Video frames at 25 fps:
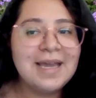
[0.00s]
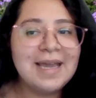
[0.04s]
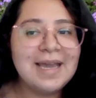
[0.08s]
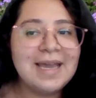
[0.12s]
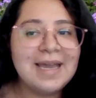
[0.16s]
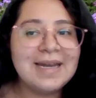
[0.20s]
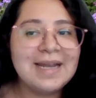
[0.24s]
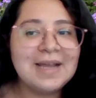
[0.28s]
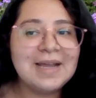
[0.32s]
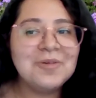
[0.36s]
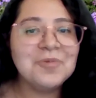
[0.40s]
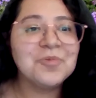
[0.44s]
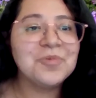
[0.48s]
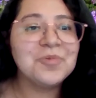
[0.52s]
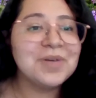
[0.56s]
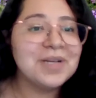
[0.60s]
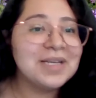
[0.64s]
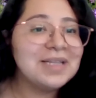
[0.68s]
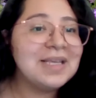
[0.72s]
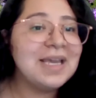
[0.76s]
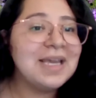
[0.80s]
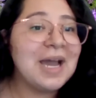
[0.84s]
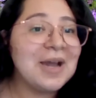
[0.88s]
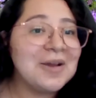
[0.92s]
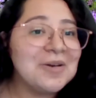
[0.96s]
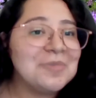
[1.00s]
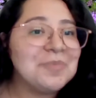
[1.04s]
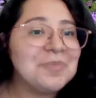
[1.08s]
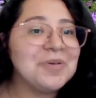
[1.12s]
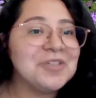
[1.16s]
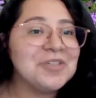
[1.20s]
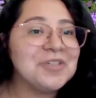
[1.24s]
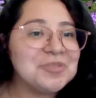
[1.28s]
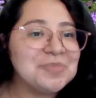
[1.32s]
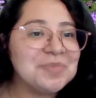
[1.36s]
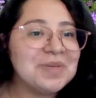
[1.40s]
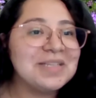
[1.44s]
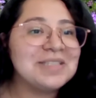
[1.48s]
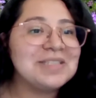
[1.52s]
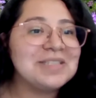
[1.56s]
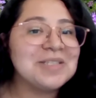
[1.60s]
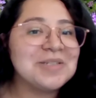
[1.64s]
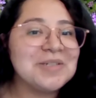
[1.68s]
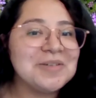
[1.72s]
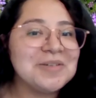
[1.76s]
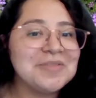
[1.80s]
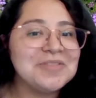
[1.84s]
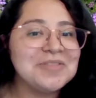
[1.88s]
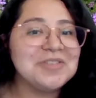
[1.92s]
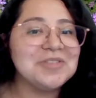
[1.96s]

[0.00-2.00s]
And I really had to push myself